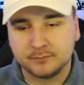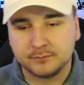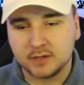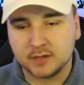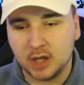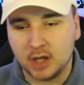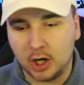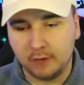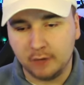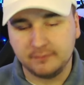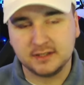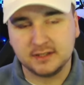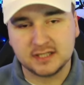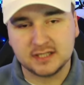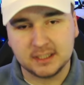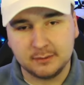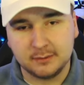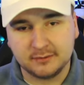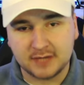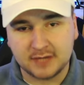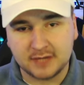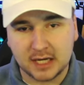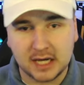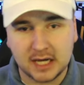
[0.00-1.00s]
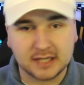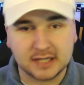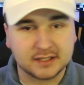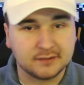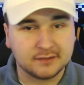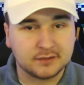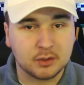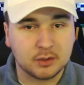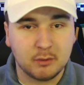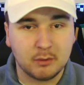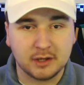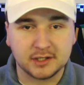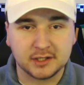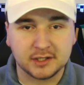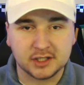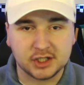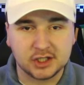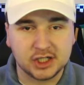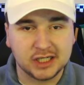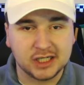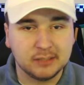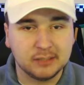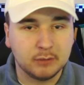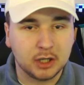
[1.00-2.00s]
obviously, with the likes of Tawanda
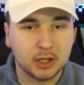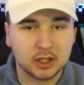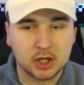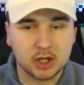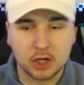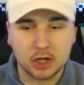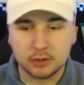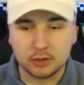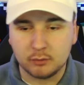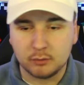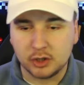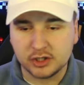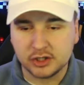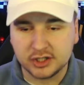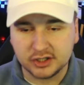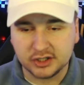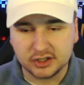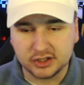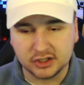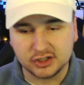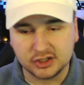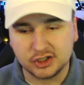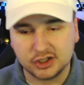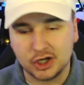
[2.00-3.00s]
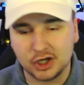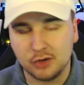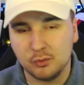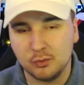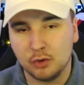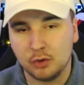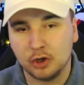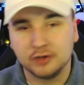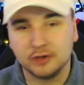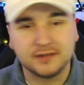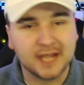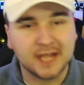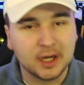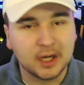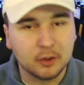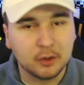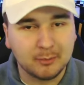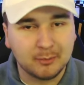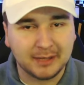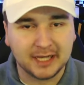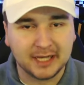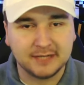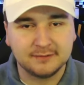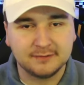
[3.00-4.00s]
Chiwa, Connor Washington, Joe Ward, they all
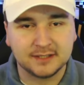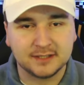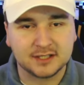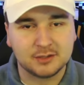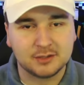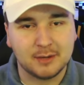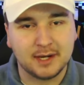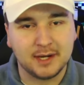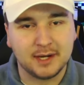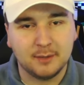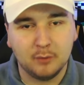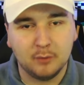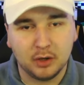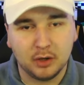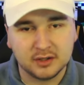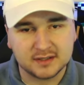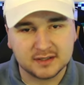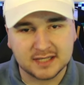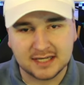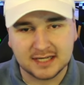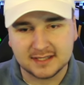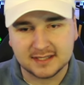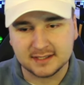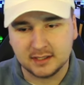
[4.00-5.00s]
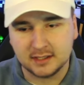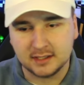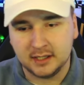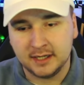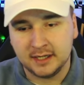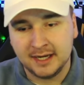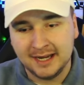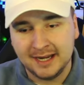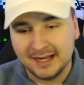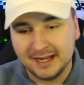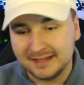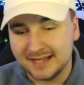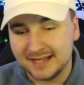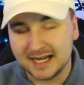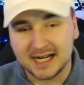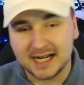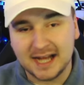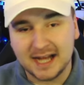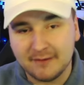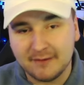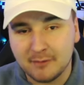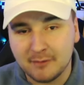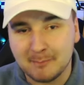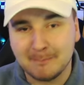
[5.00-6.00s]
played for the 21s last night. They're going
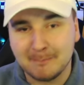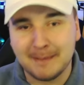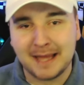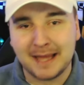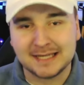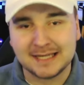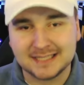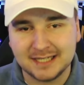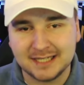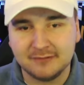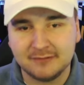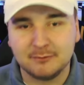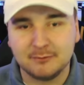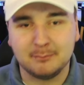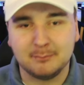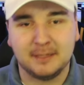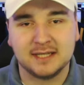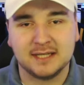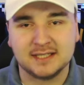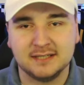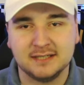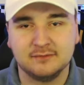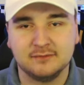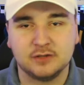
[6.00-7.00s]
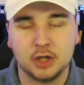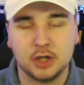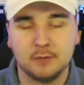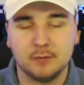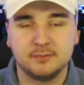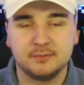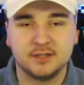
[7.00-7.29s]
to have a massive, massive job to